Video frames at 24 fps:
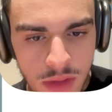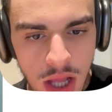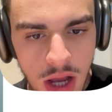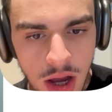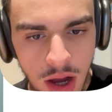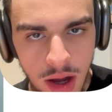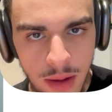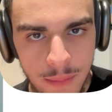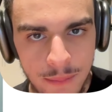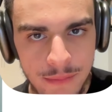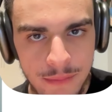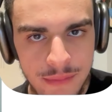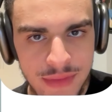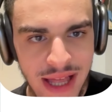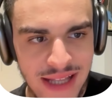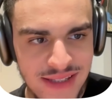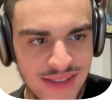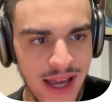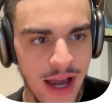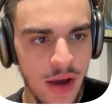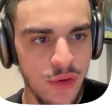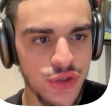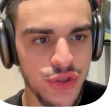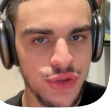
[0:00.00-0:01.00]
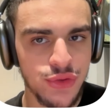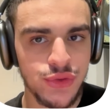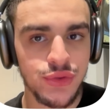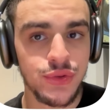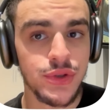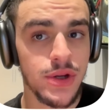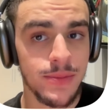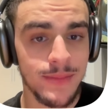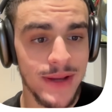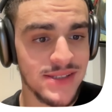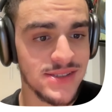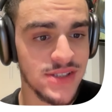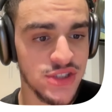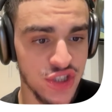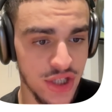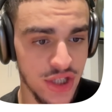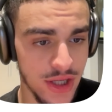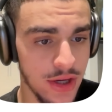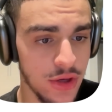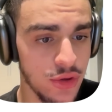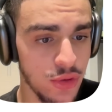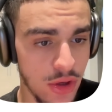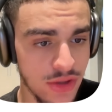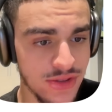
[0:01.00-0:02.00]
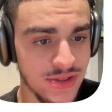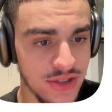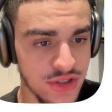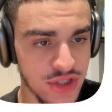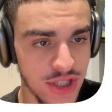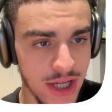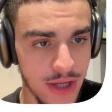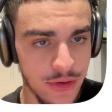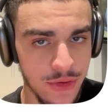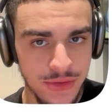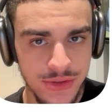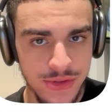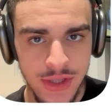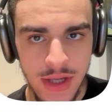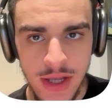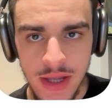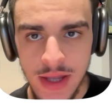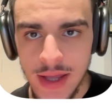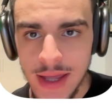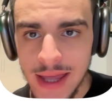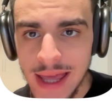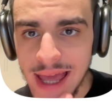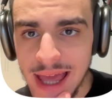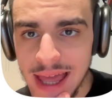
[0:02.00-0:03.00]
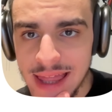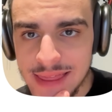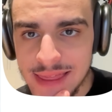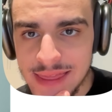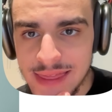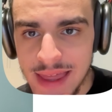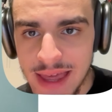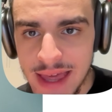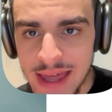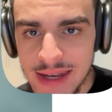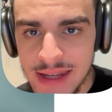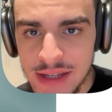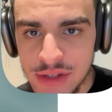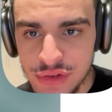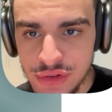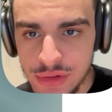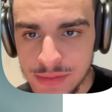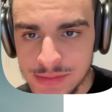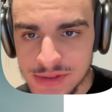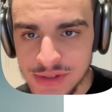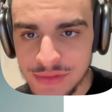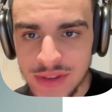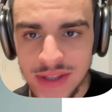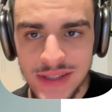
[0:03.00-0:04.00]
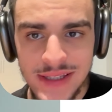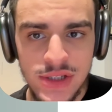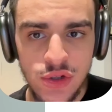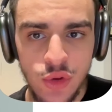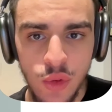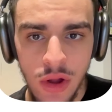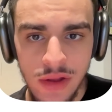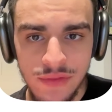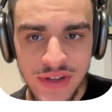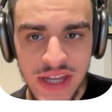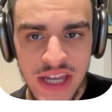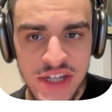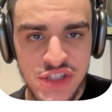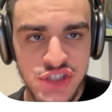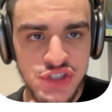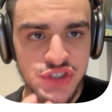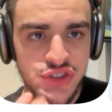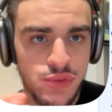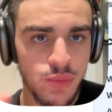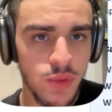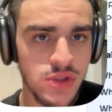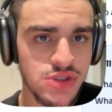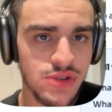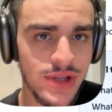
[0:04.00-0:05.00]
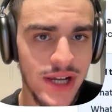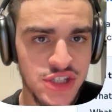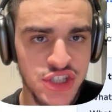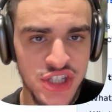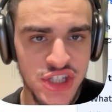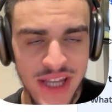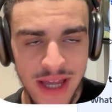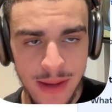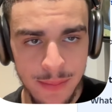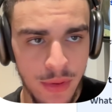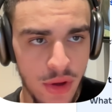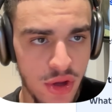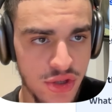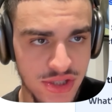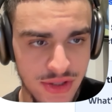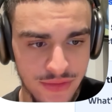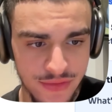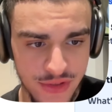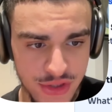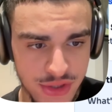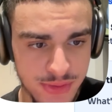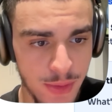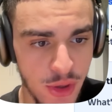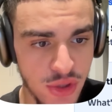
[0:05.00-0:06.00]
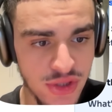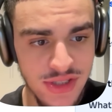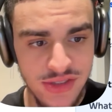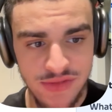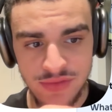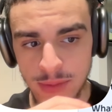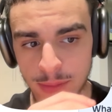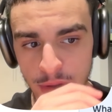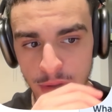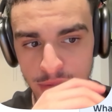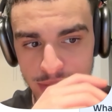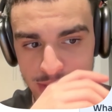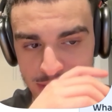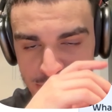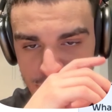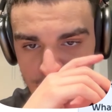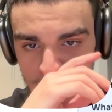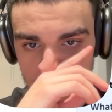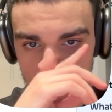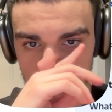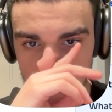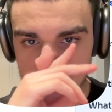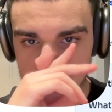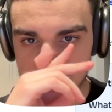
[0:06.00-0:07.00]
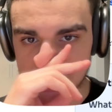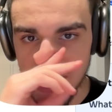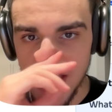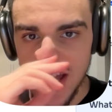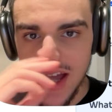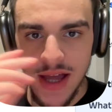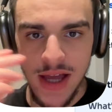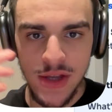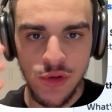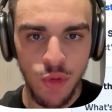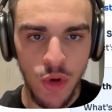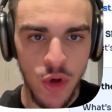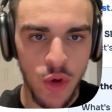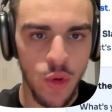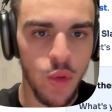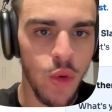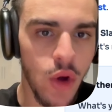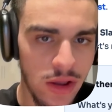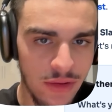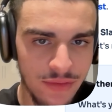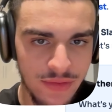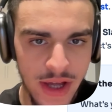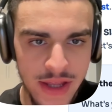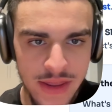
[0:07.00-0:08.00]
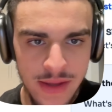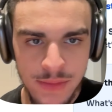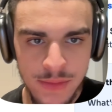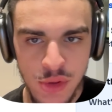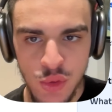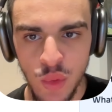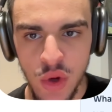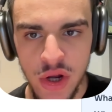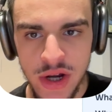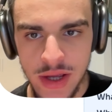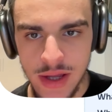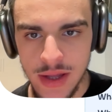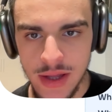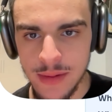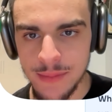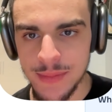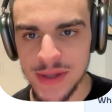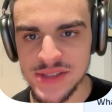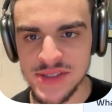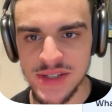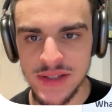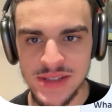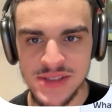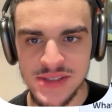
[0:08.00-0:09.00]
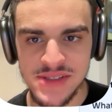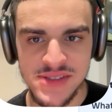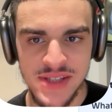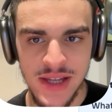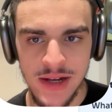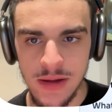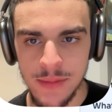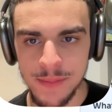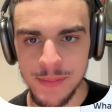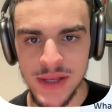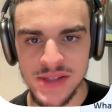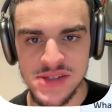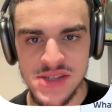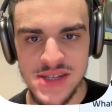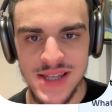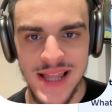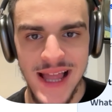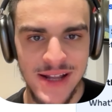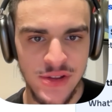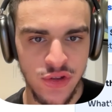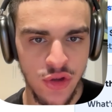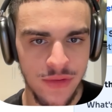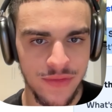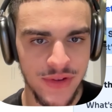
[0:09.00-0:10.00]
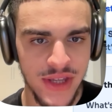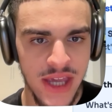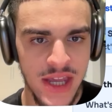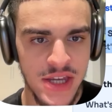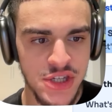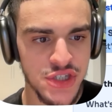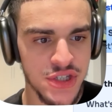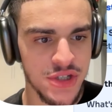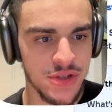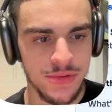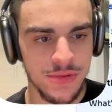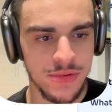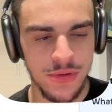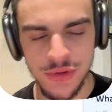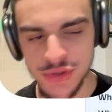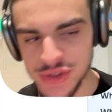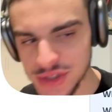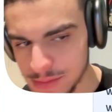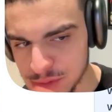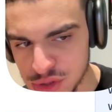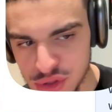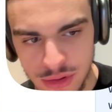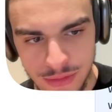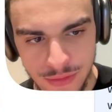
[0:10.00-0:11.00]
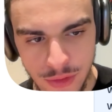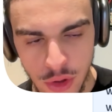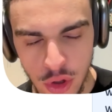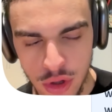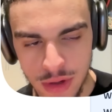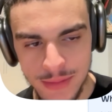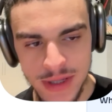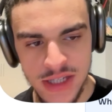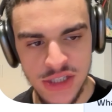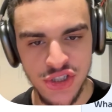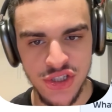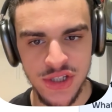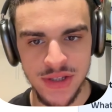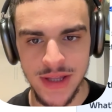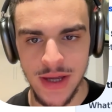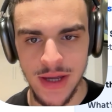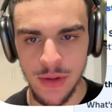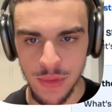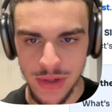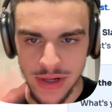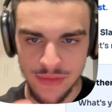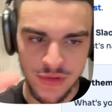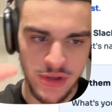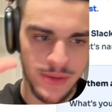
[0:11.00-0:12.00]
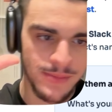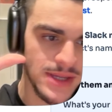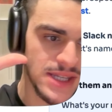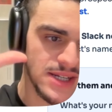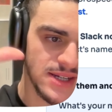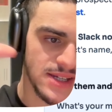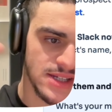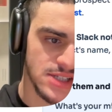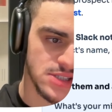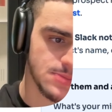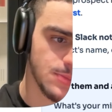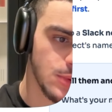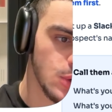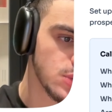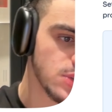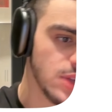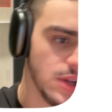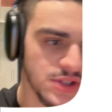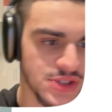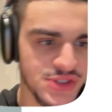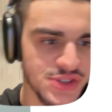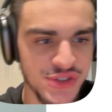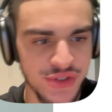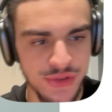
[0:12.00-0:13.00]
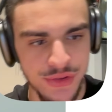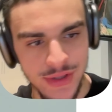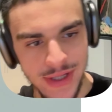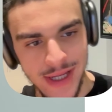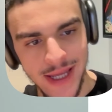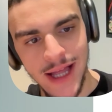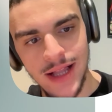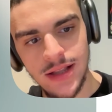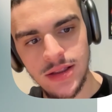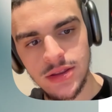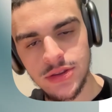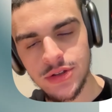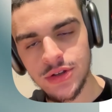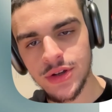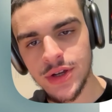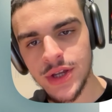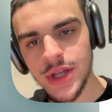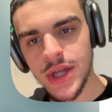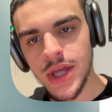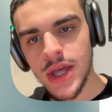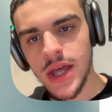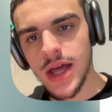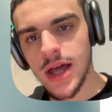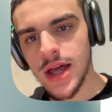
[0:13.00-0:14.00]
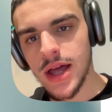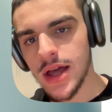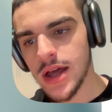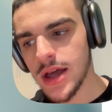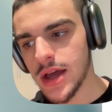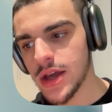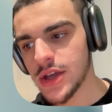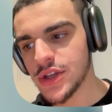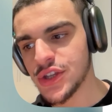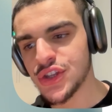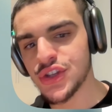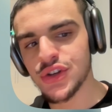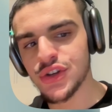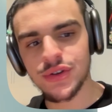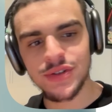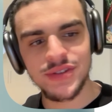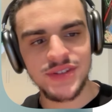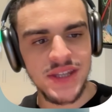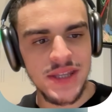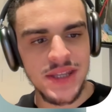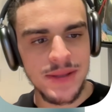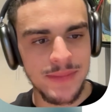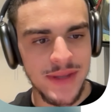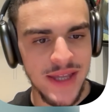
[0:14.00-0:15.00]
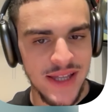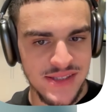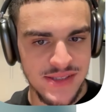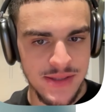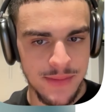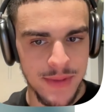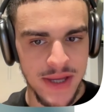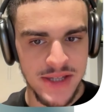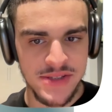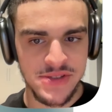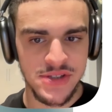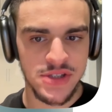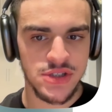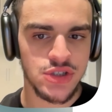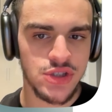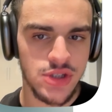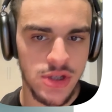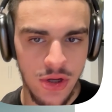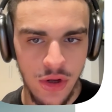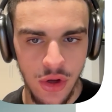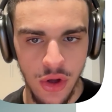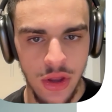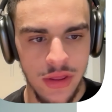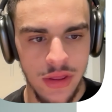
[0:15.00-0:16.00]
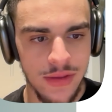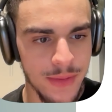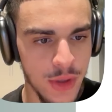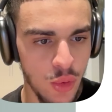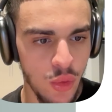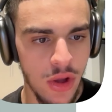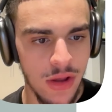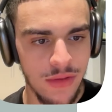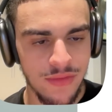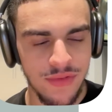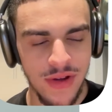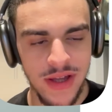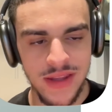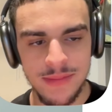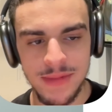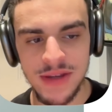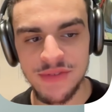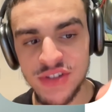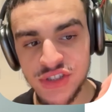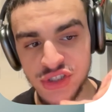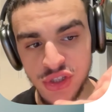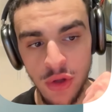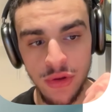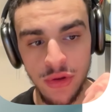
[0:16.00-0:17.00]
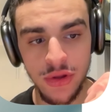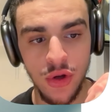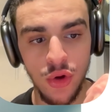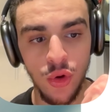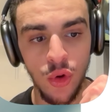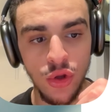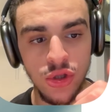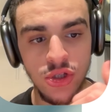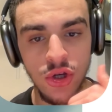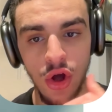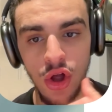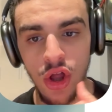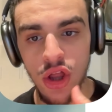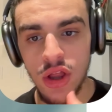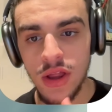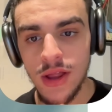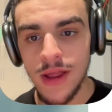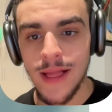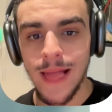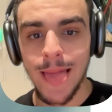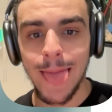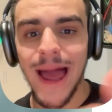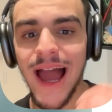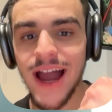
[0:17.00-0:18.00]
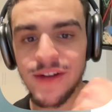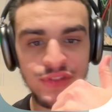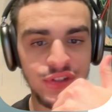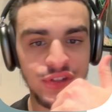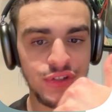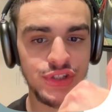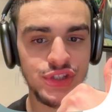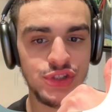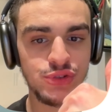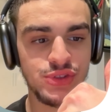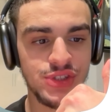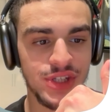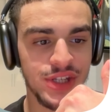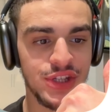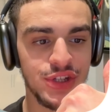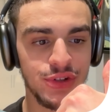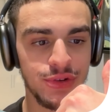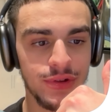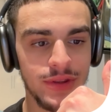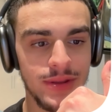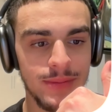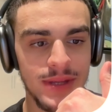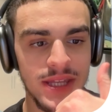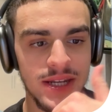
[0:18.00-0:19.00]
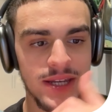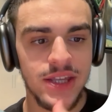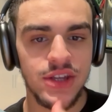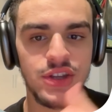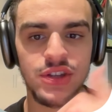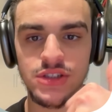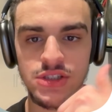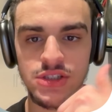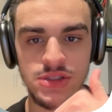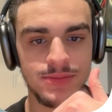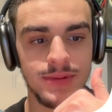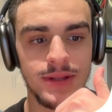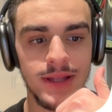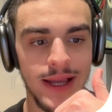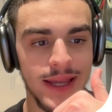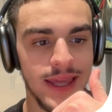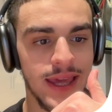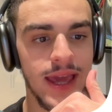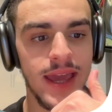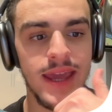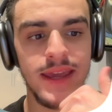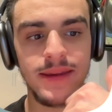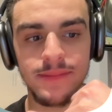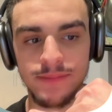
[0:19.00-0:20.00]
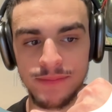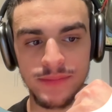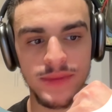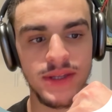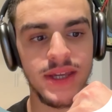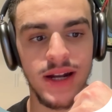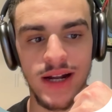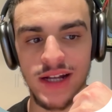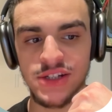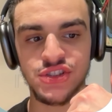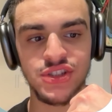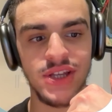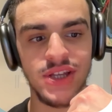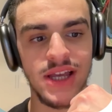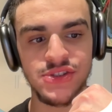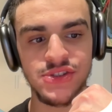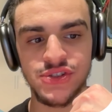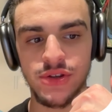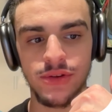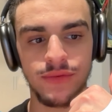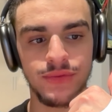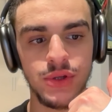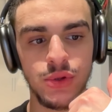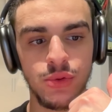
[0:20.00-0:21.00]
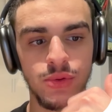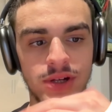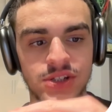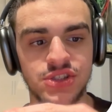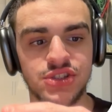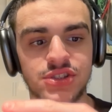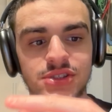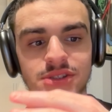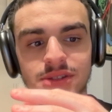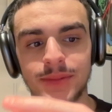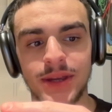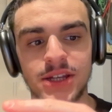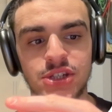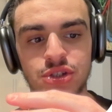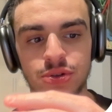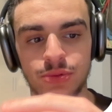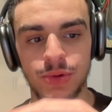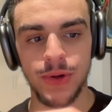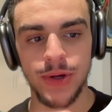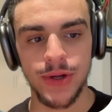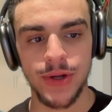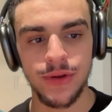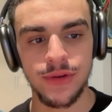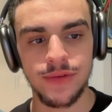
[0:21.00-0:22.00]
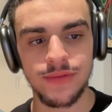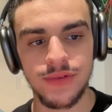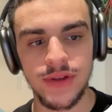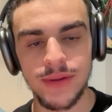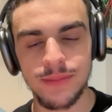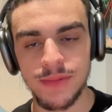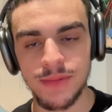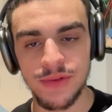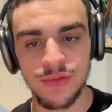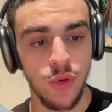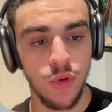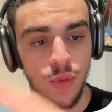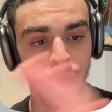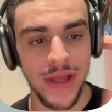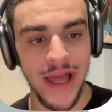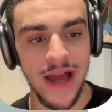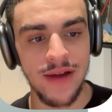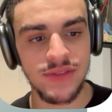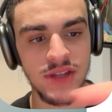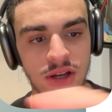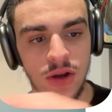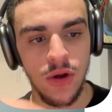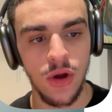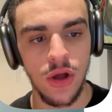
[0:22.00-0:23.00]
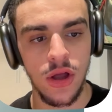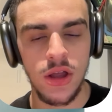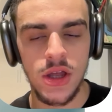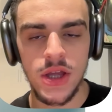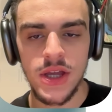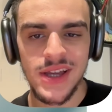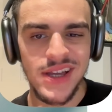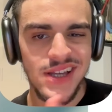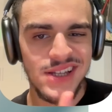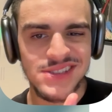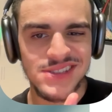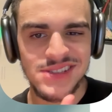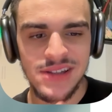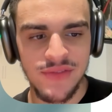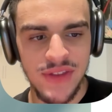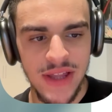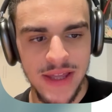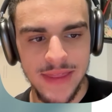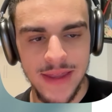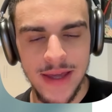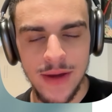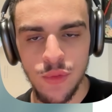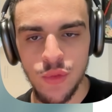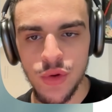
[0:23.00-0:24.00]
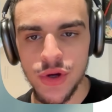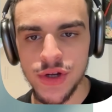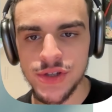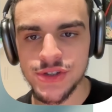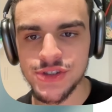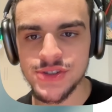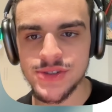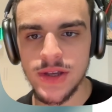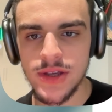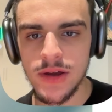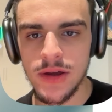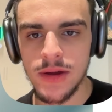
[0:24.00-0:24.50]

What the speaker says: That's how you do your messaging across the channels. And then in terms of the lead qualifications, so once you actually get positive responses from all these channels and you want to qualify them, you want to basically set up a Slack notification or some sort of automation that whenever a meeting is booked on a certain calendar, your team gets a message to call them and qualify them. If it's on the cold call, after you secure the meeting, you can just be like, hey, can I just ask you a few questions to make sure we're a good fit before we have the call? Stuff like that works.